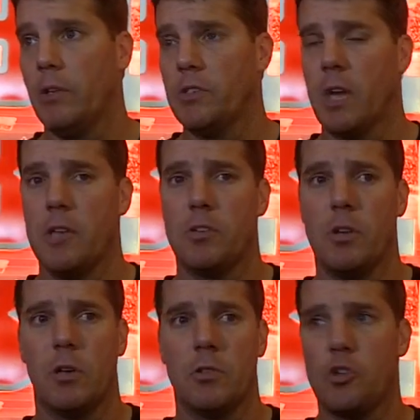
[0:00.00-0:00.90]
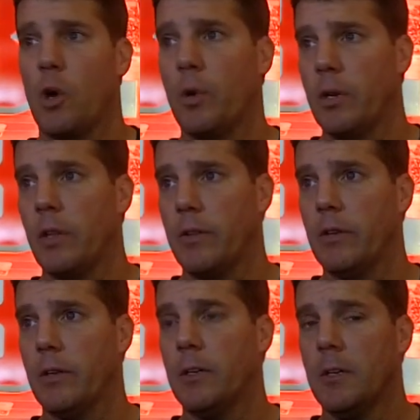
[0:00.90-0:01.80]
And these guys are showing
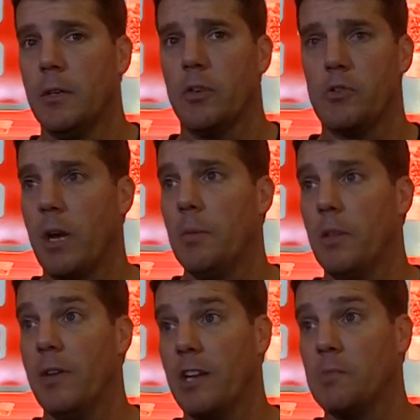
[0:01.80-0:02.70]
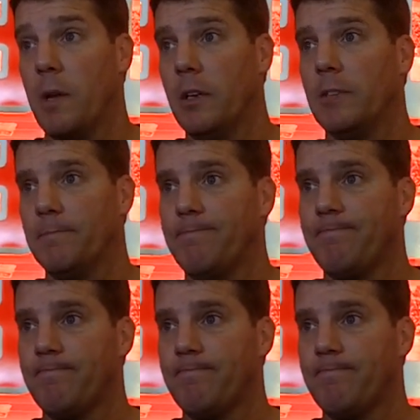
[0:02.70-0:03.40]
that they're trying to be the next man in.